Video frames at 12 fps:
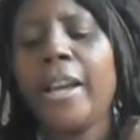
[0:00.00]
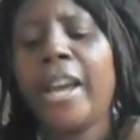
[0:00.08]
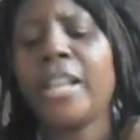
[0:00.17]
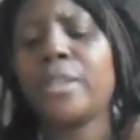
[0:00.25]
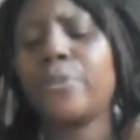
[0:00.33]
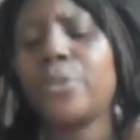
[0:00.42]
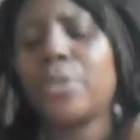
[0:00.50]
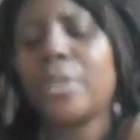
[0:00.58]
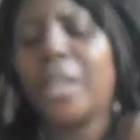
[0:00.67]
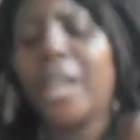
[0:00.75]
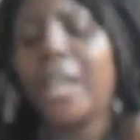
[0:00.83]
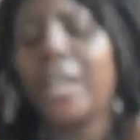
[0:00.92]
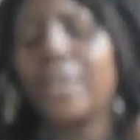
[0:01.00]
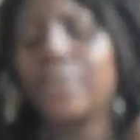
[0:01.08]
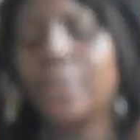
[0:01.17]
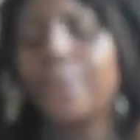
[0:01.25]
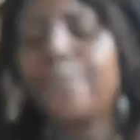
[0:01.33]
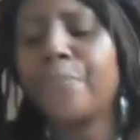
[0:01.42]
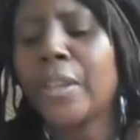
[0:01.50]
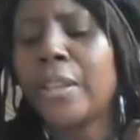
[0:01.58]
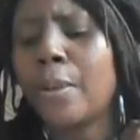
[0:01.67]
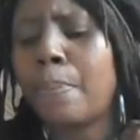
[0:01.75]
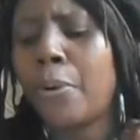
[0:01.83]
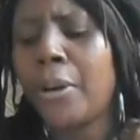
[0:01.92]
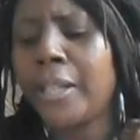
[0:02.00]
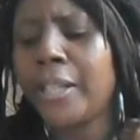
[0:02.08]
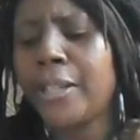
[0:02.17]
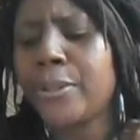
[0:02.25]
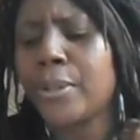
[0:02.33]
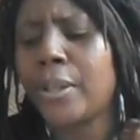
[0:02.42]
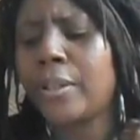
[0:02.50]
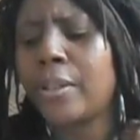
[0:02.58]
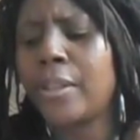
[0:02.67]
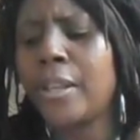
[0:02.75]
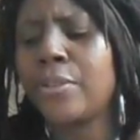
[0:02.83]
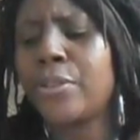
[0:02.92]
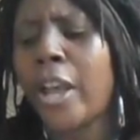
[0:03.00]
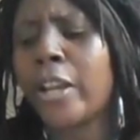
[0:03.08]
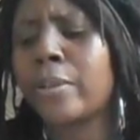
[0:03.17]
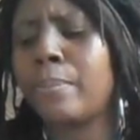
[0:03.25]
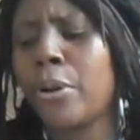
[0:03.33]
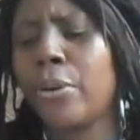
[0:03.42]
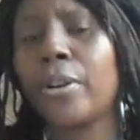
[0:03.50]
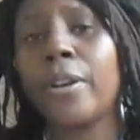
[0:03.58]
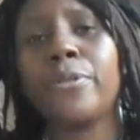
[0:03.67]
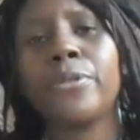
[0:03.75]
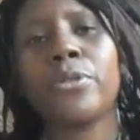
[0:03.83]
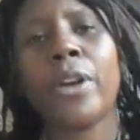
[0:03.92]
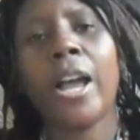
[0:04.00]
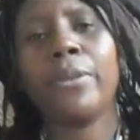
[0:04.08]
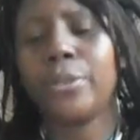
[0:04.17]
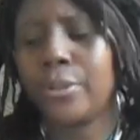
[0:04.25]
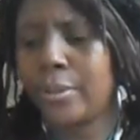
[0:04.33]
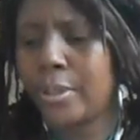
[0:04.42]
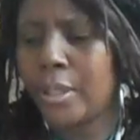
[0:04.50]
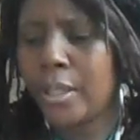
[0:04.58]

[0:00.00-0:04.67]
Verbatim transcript: As for sleighs, the point isn't the exact mode of travel,